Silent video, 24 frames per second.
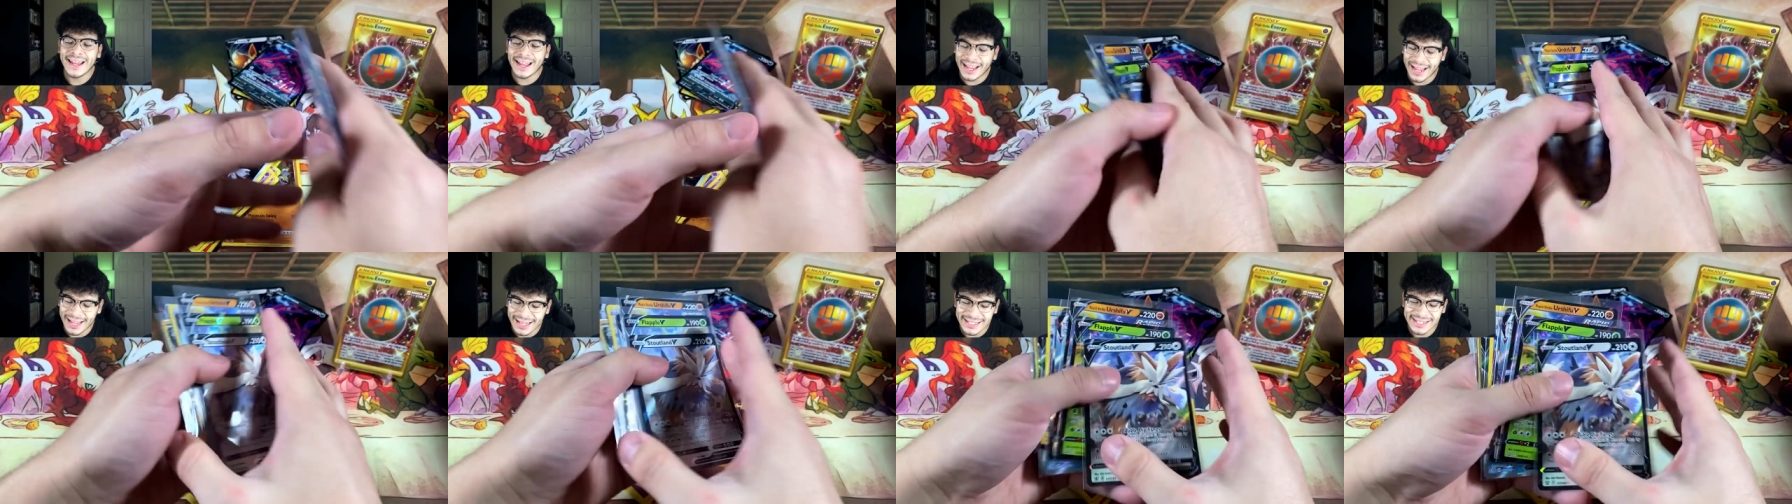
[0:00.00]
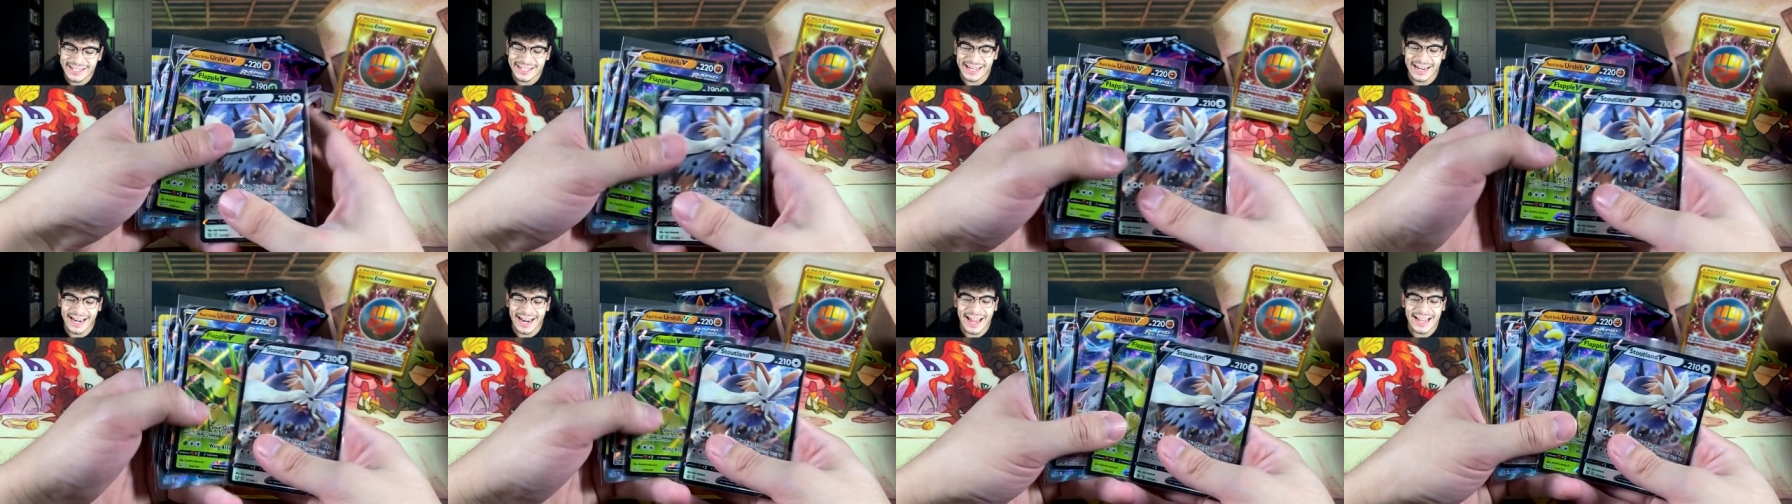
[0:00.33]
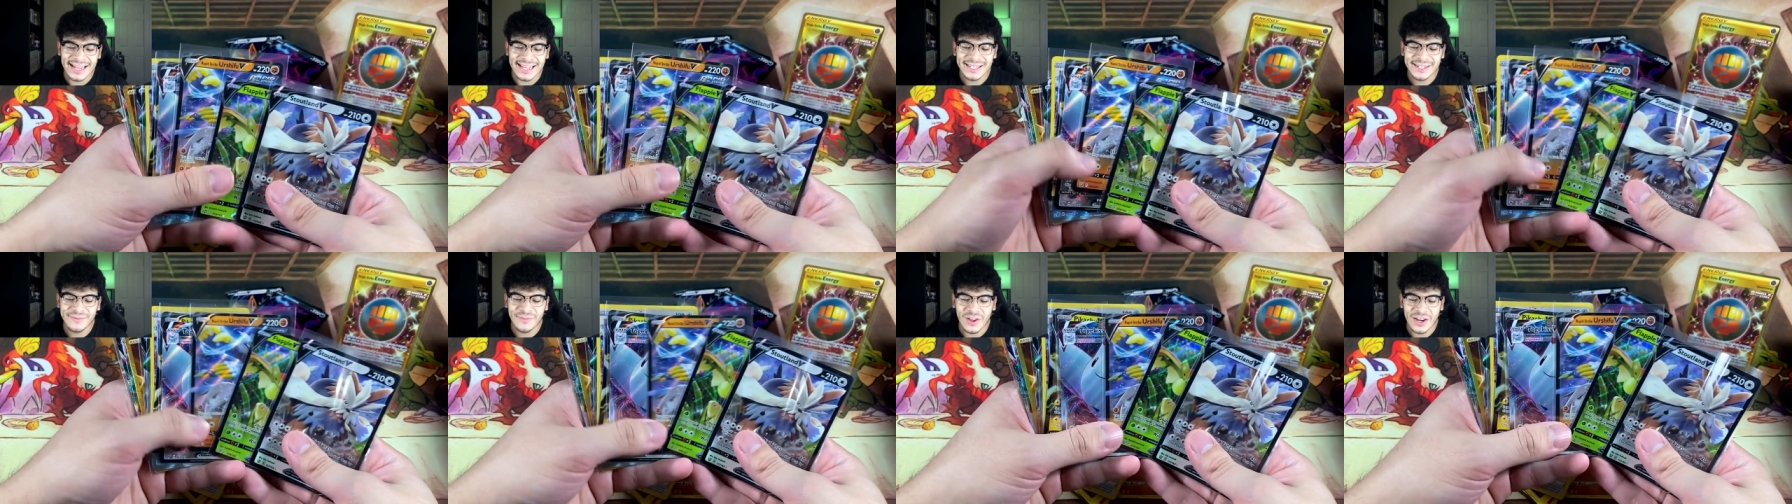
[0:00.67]
in
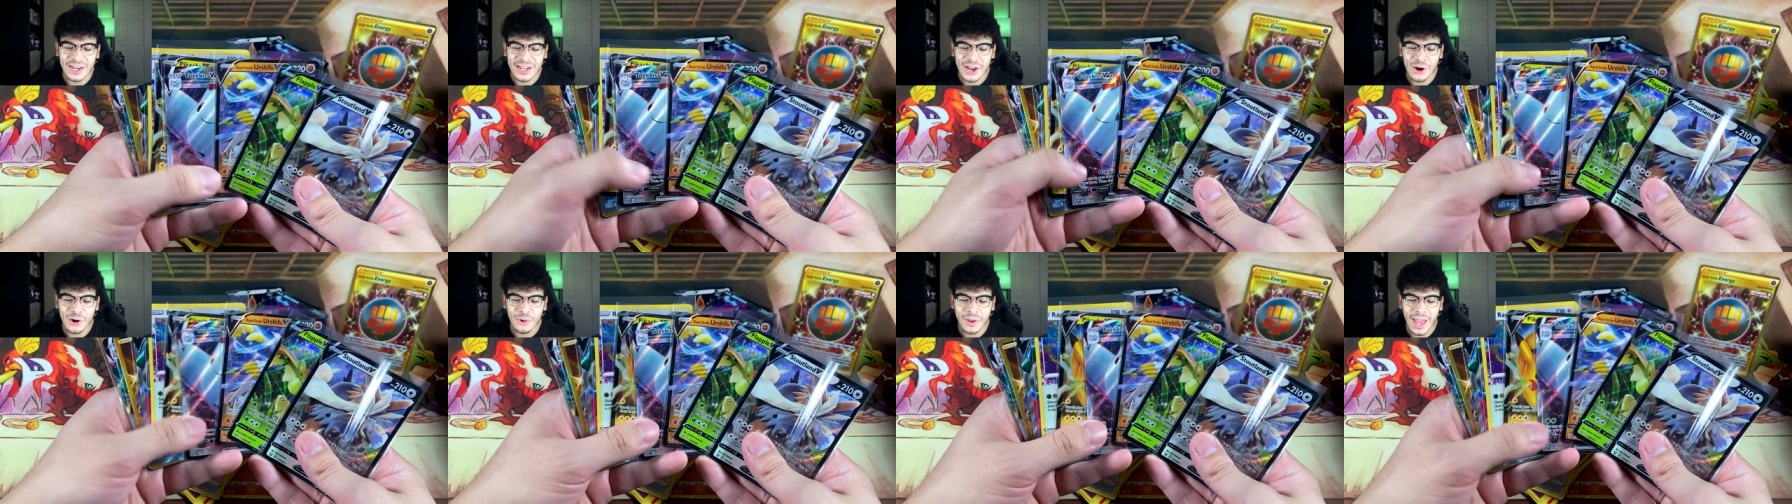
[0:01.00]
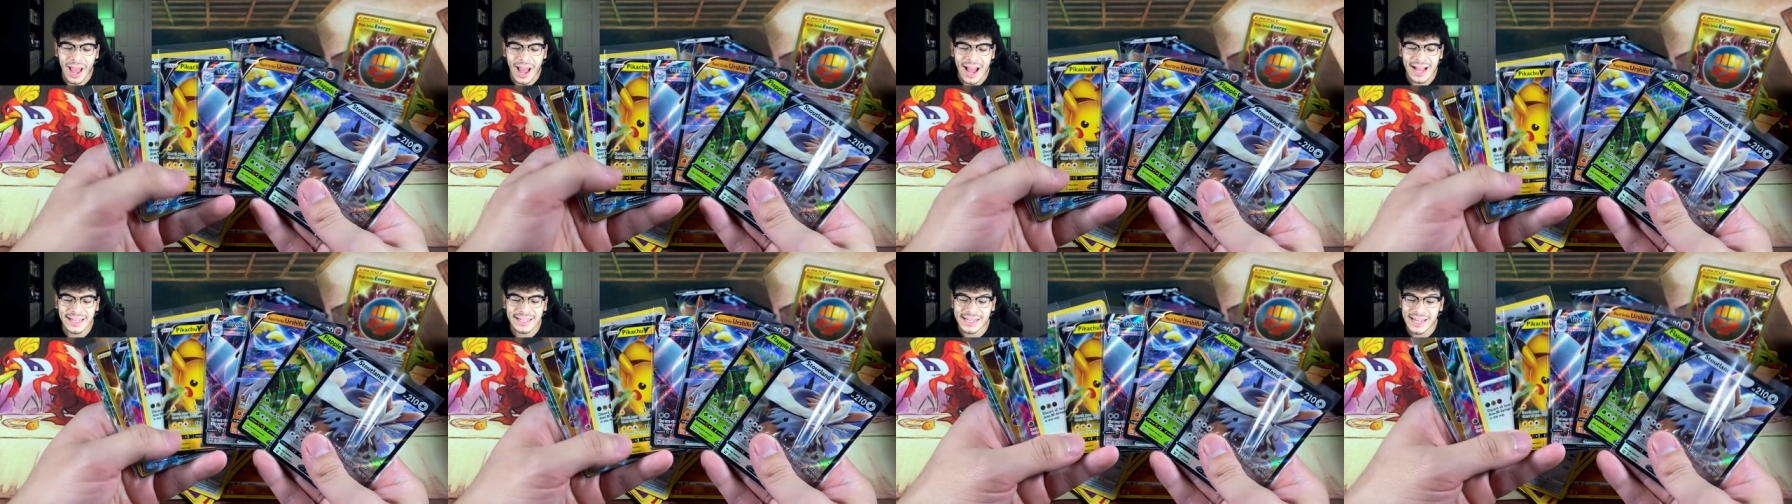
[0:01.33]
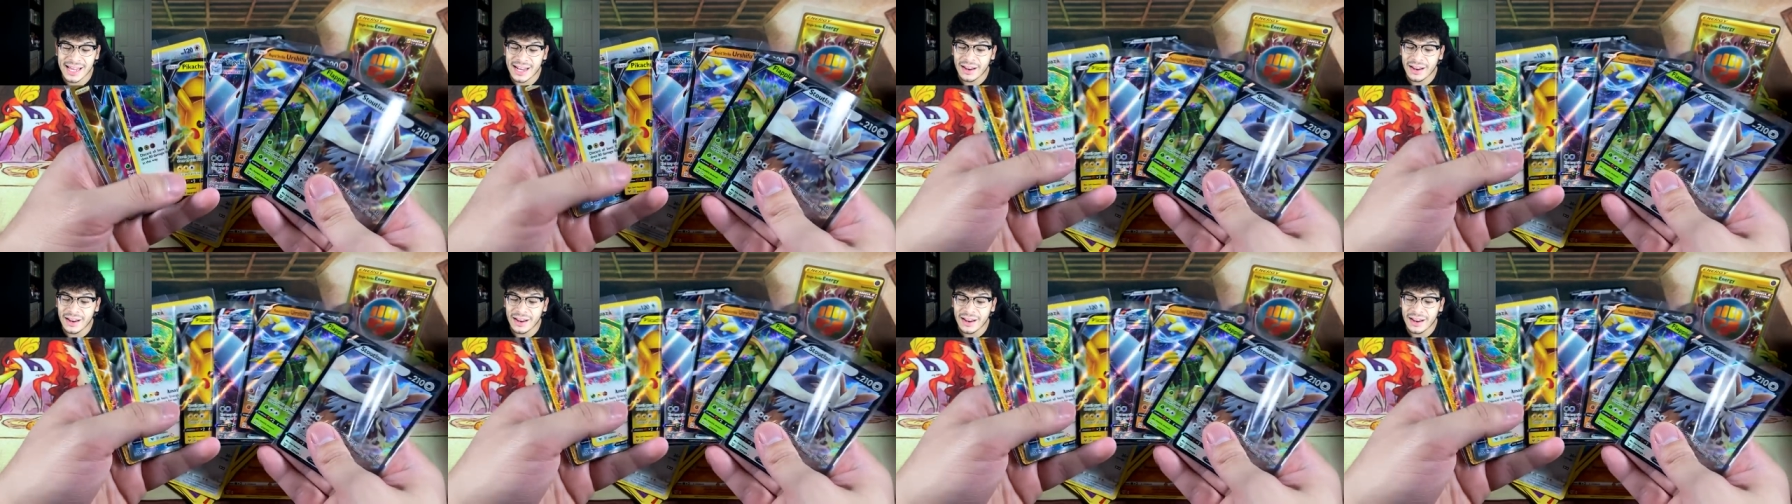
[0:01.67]
today's video, guys.